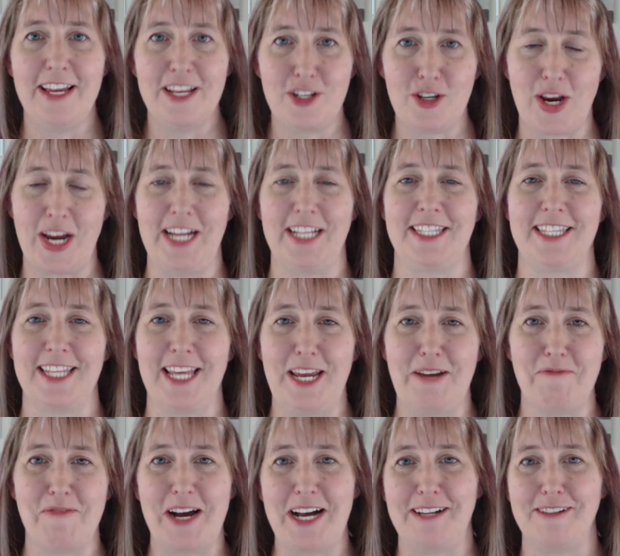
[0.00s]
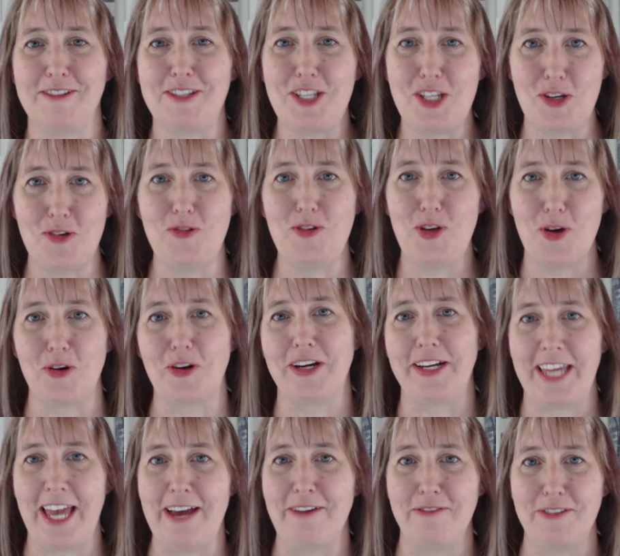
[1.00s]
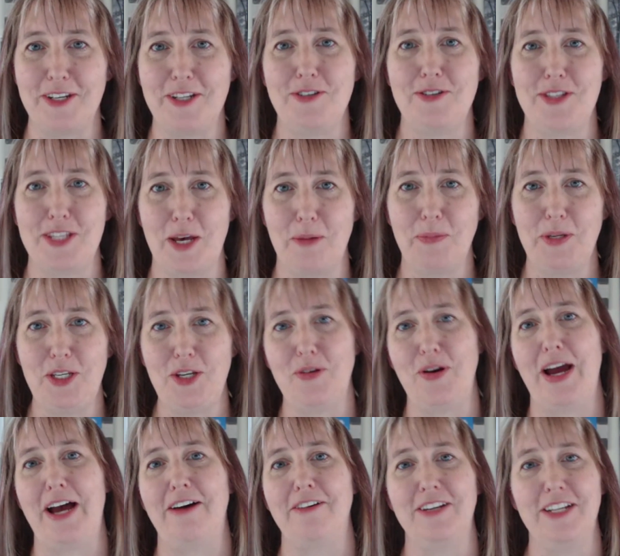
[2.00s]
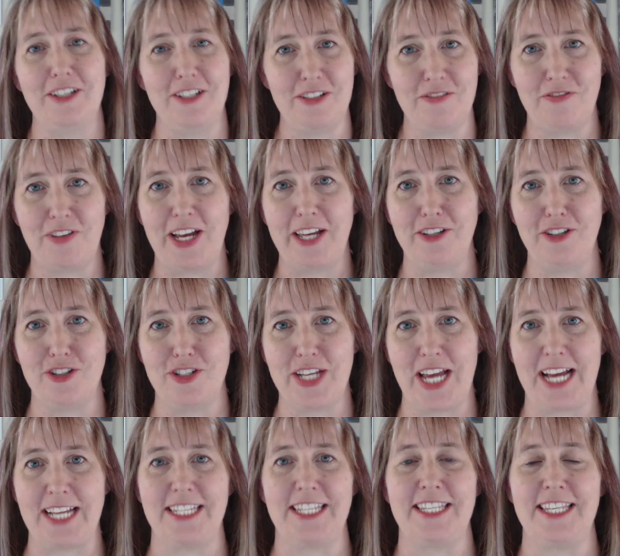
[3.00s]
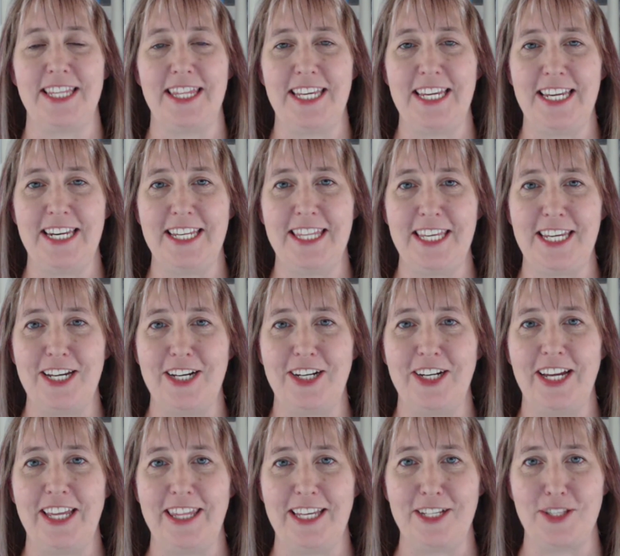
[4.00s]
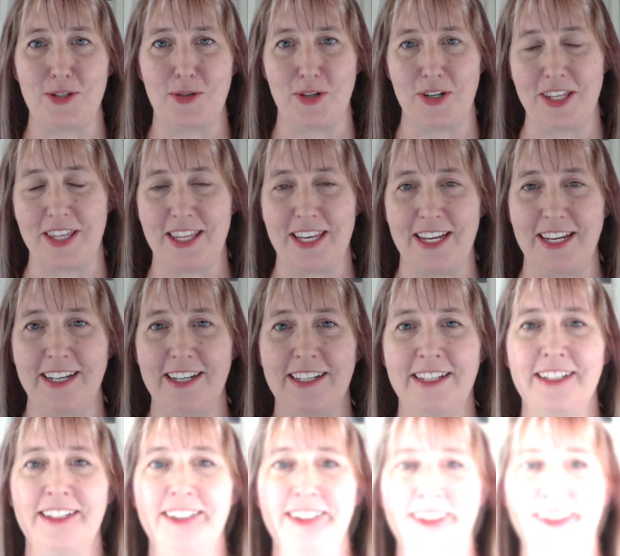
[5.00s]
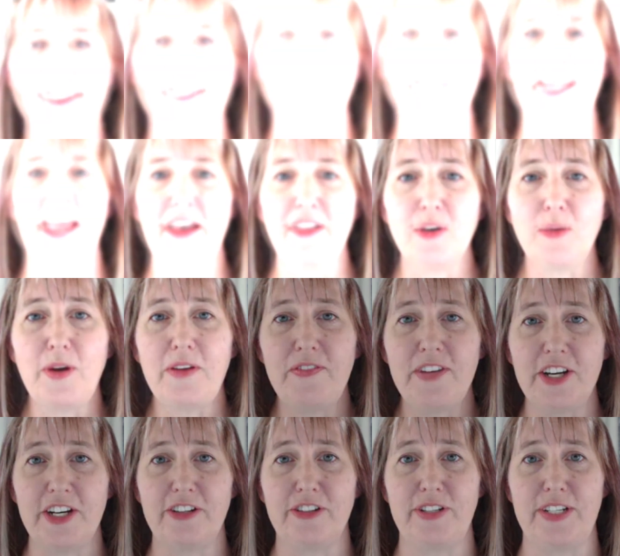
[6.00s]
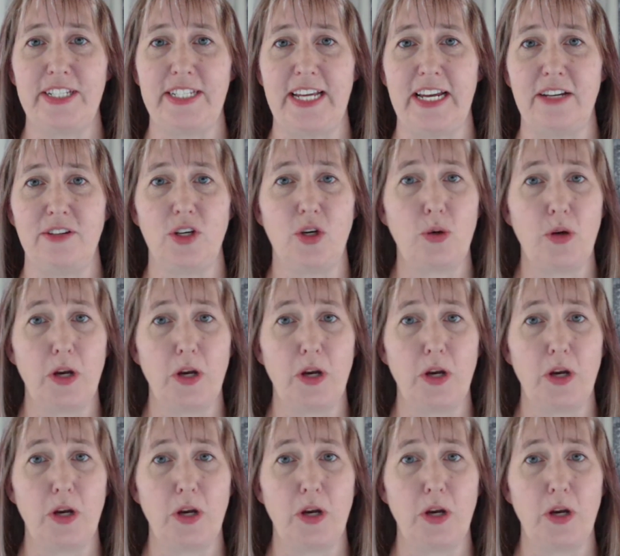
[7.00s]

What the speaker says: translate well to your accountant who's helping you out and file your taxes at the end of the year and that sort of thing. Now that we've narrowed it down to